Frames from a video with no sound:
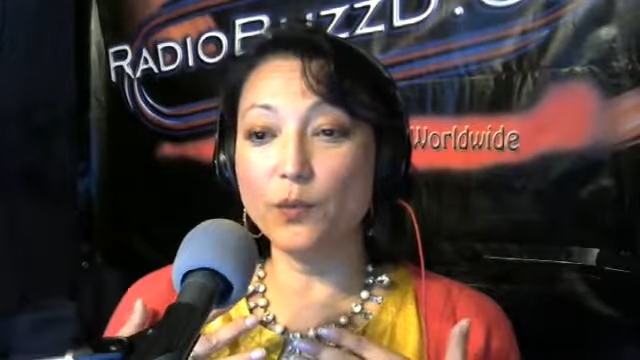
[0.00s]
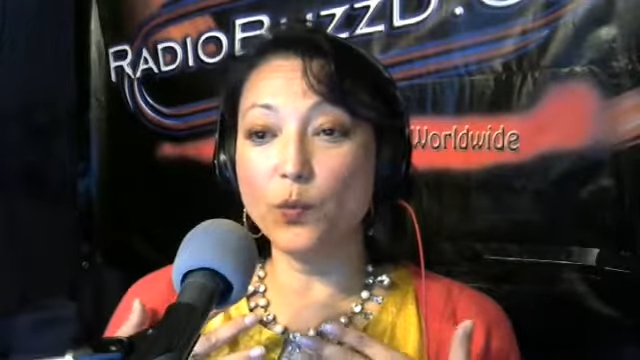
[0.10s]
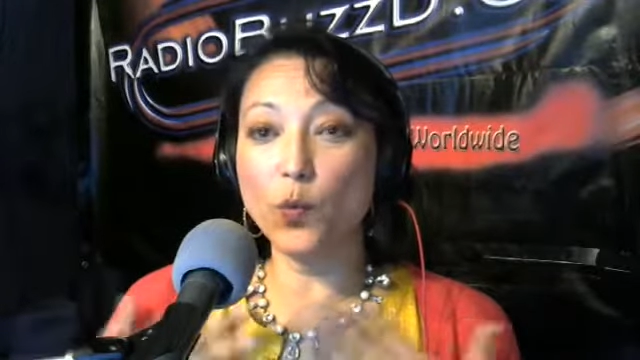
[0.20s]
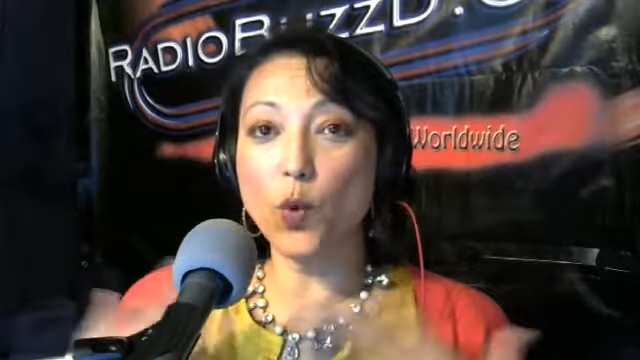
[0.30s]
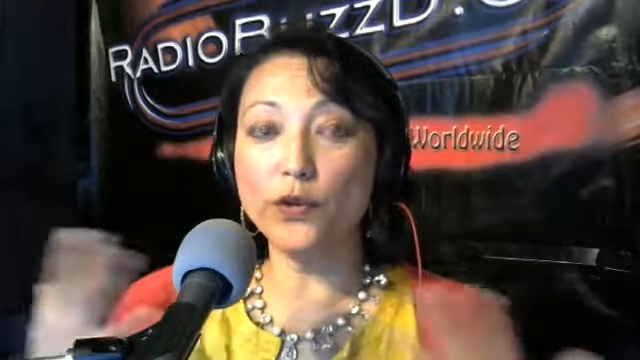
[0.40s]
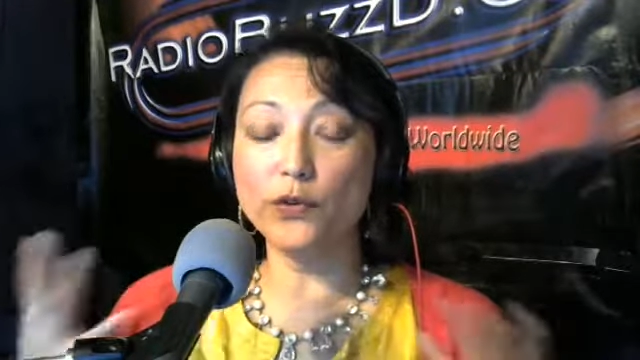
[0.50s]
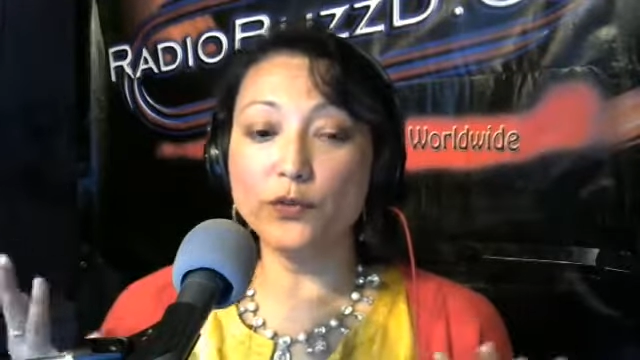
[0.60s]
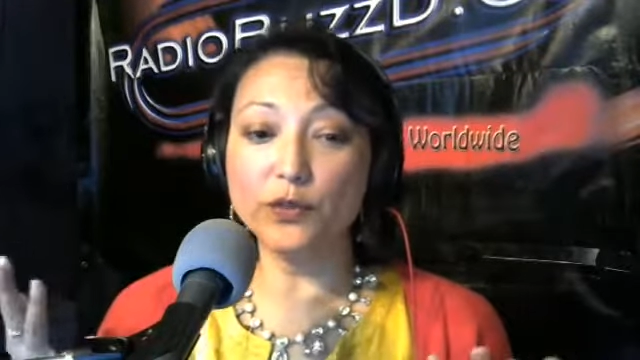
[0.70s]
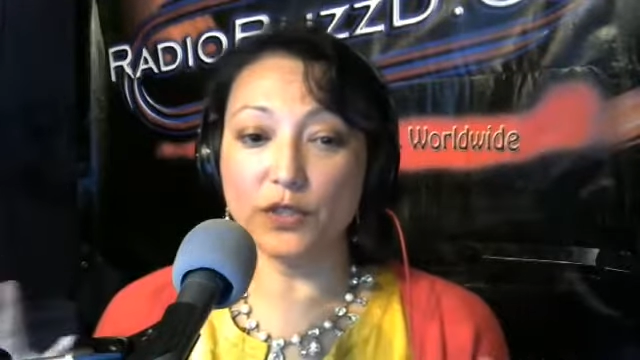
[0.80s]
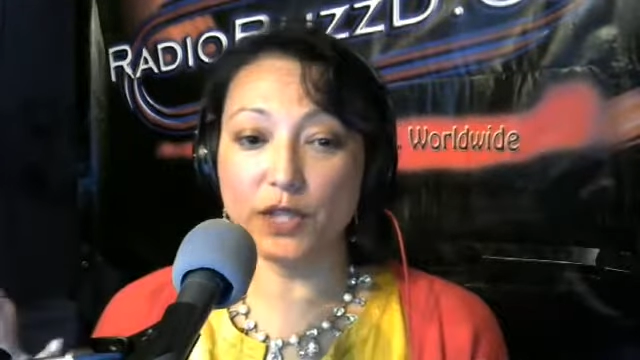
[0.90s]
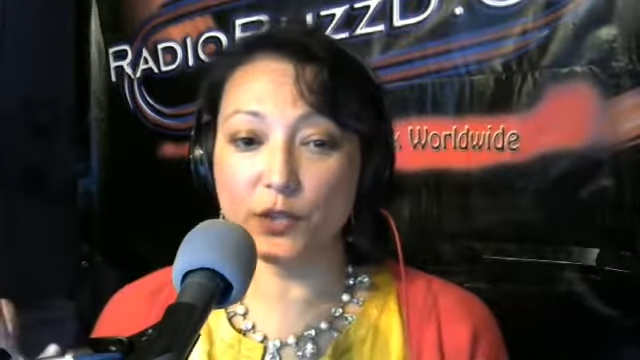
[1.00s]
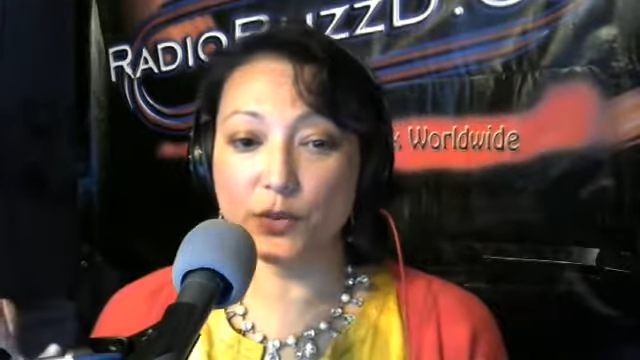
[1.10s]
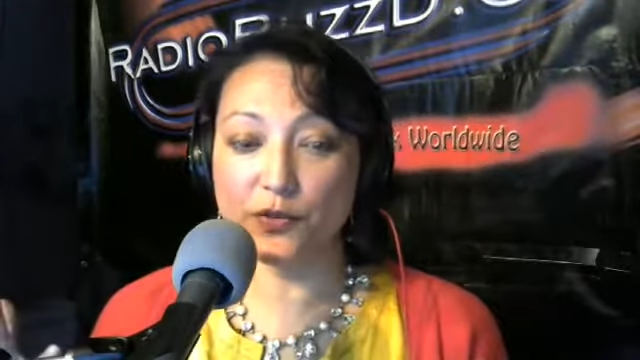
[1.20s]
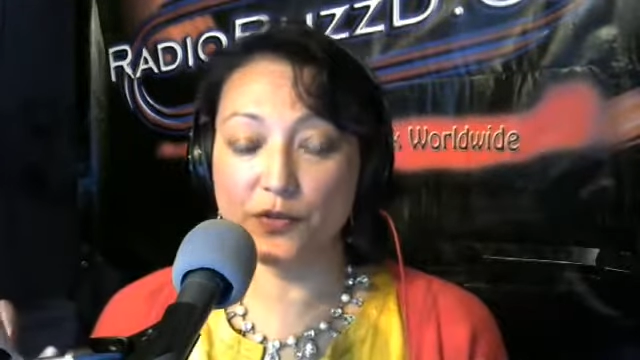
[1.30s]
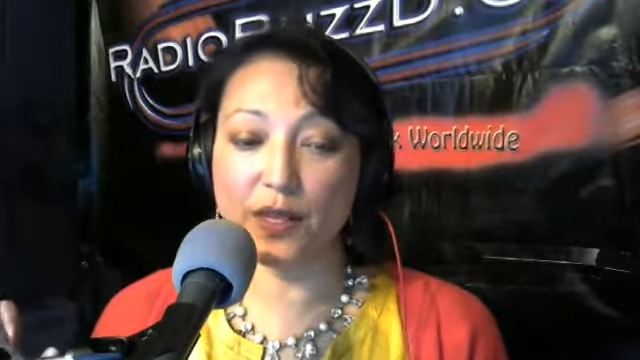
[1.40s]
wonderful
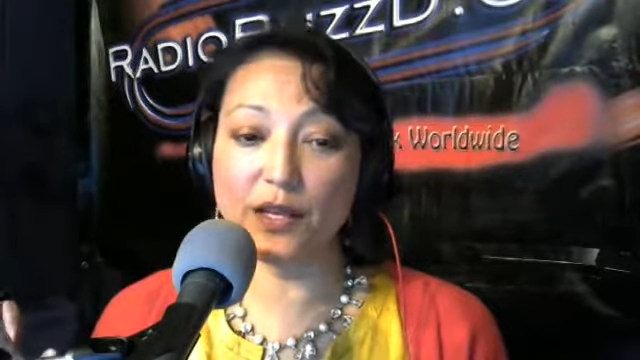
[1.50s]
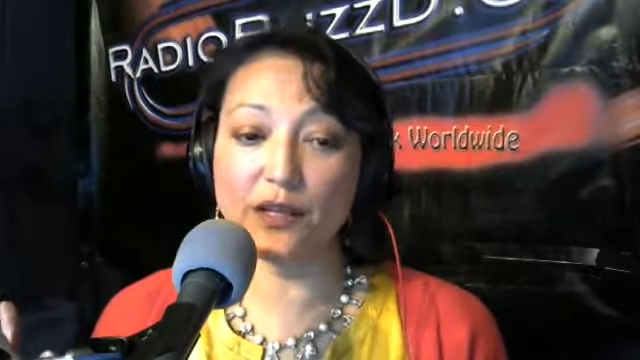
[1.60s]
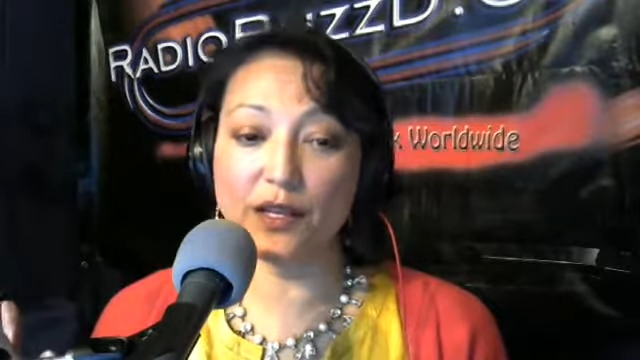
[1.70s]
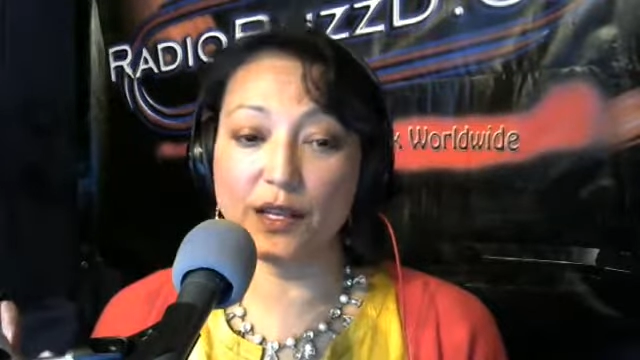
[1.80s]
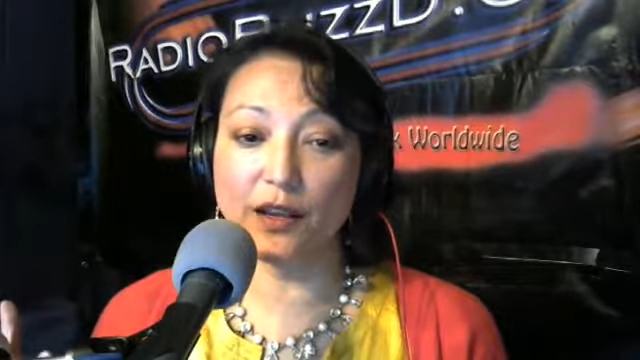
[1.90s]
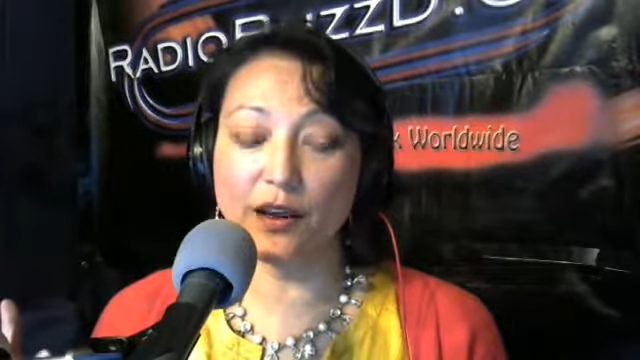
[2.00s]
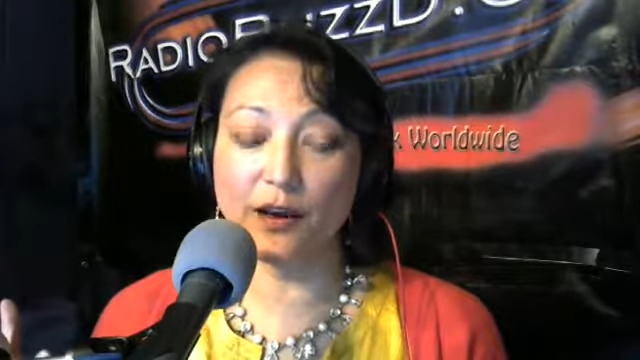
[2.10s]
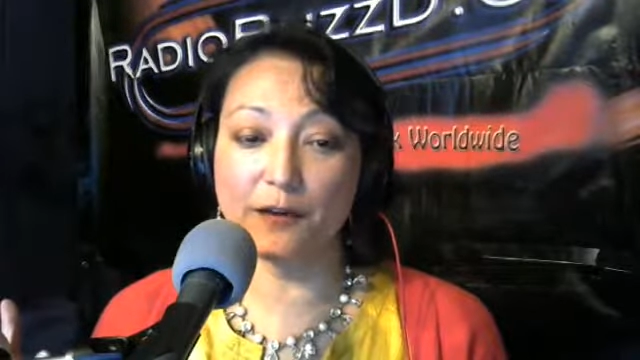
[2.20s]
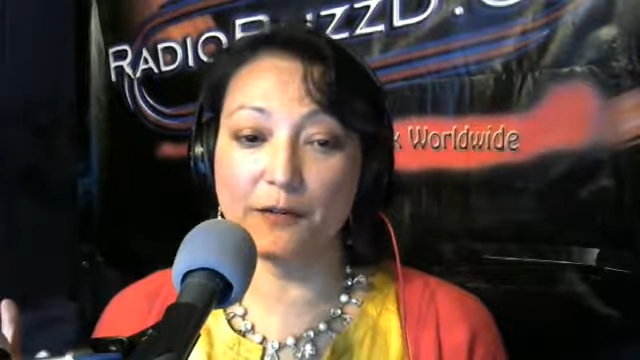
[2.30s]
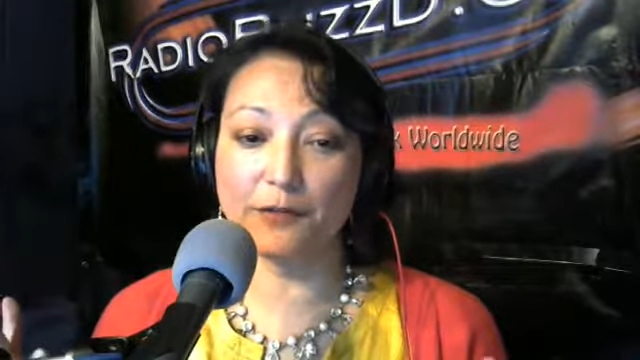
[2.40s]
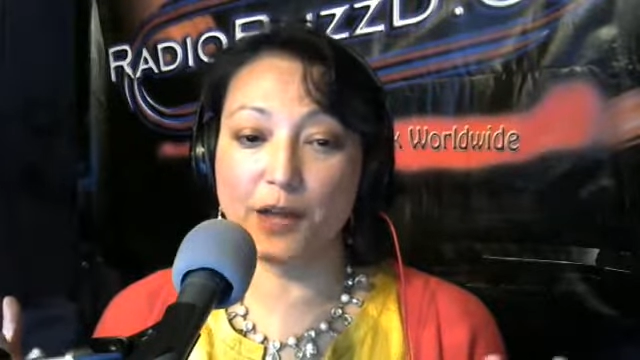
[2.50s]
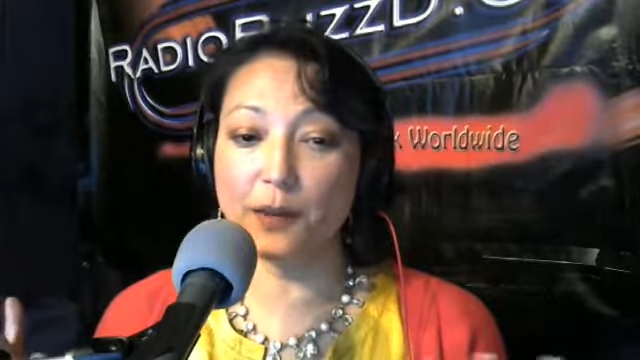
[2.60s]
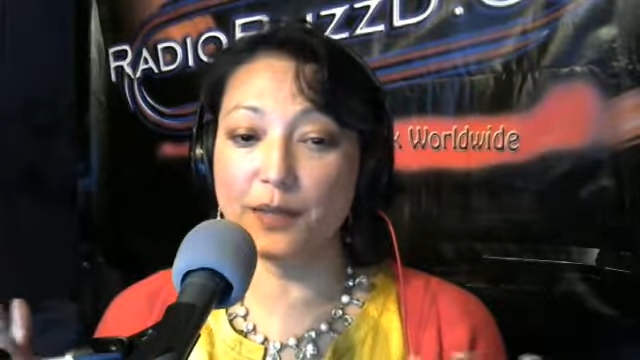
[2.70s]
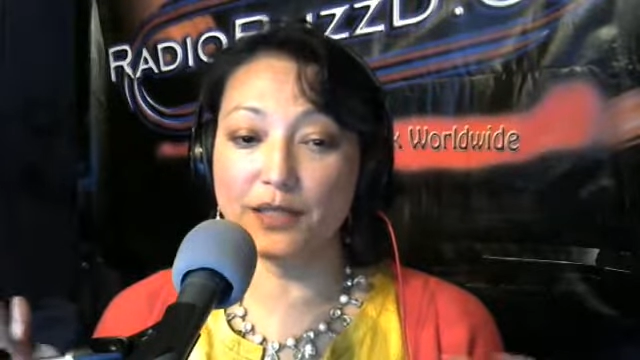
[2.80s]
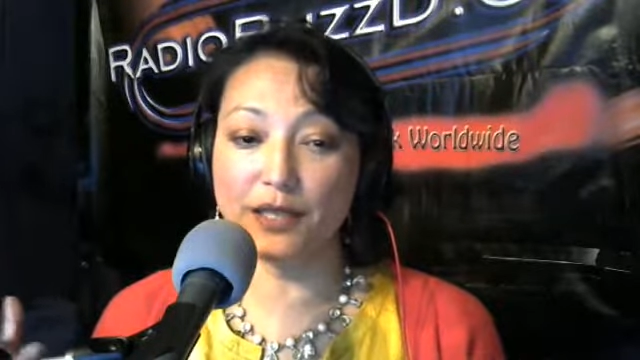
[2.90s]
sensual feeling of
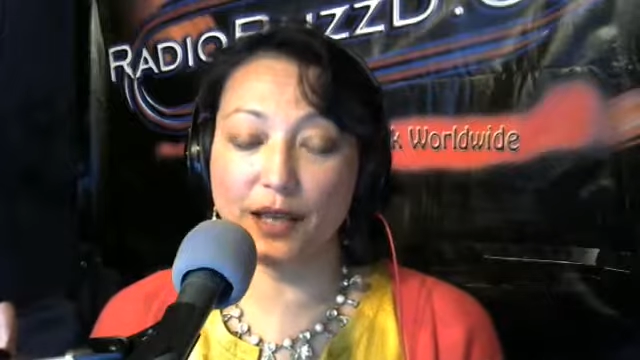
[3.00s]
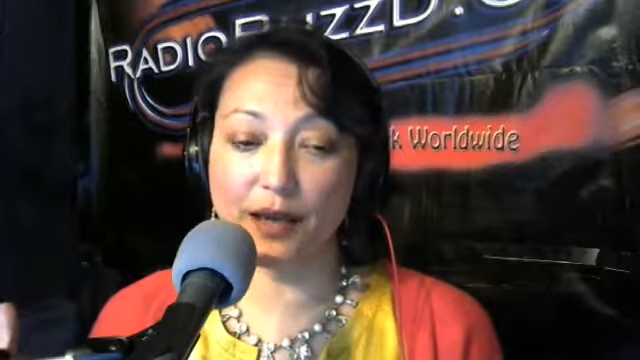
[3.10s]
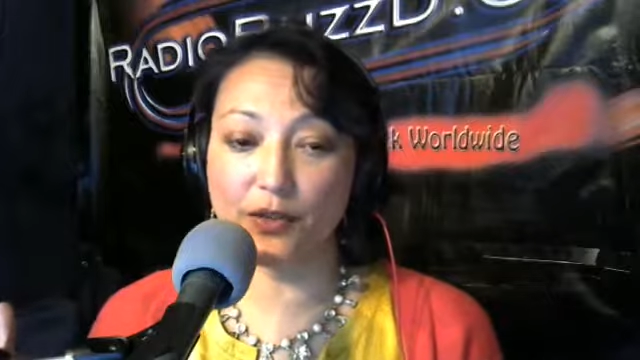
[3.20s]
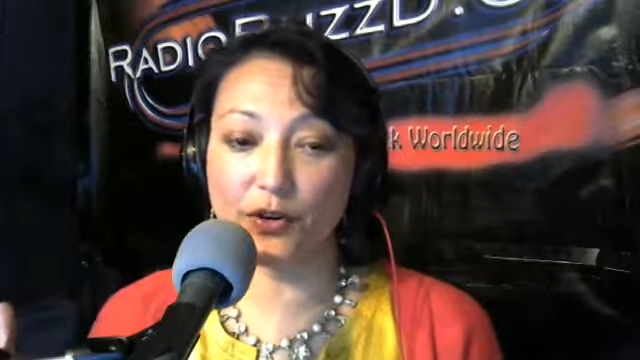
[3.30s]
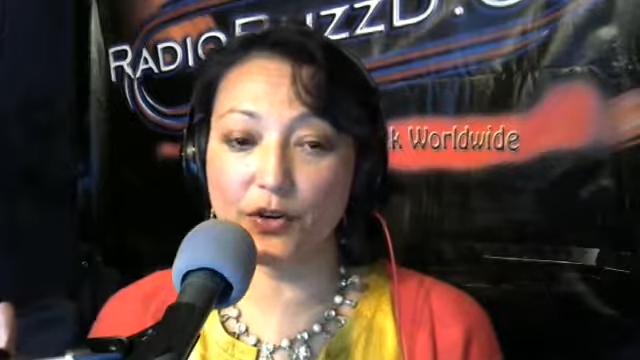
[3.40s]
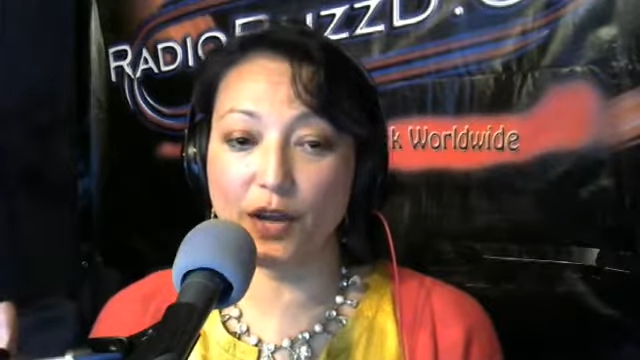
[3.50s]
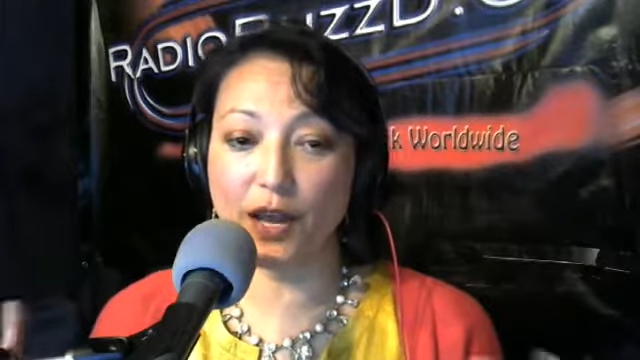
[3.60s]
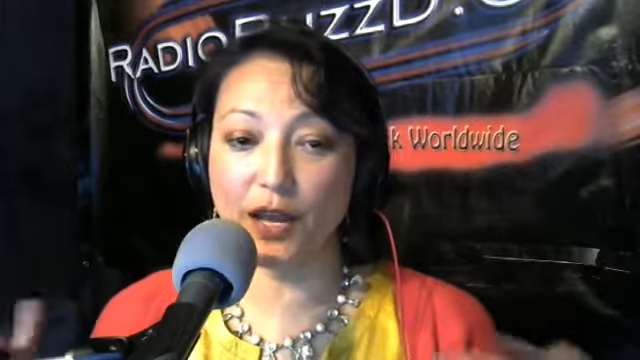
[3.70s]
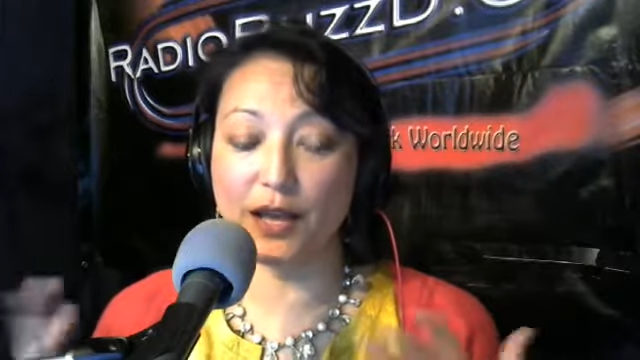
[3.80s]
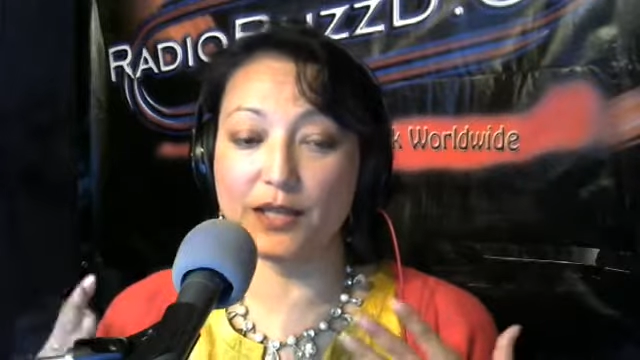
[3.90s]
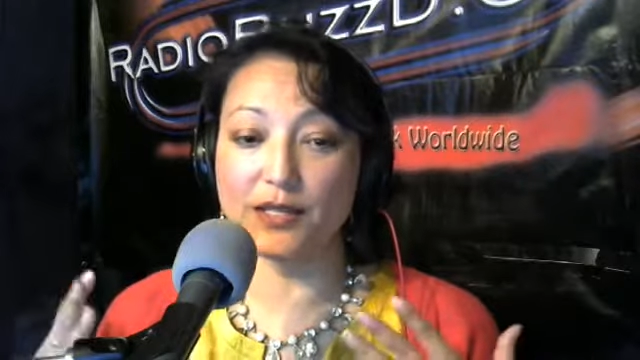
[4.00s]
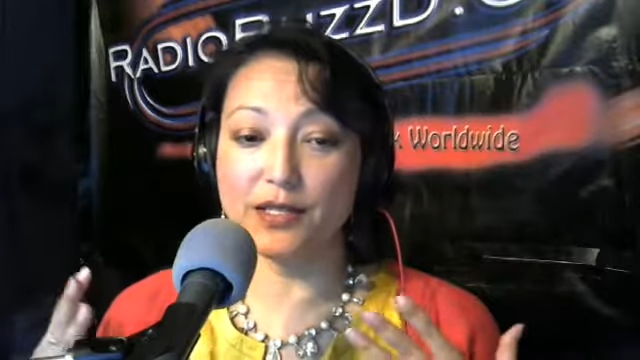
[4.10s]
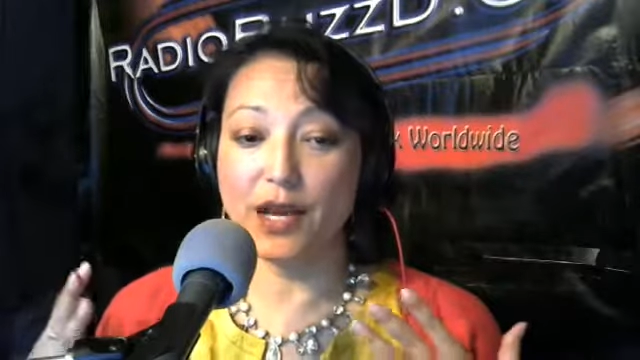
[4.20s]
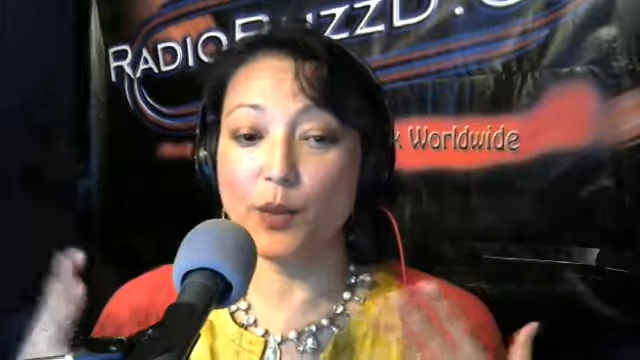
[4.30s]
coming together and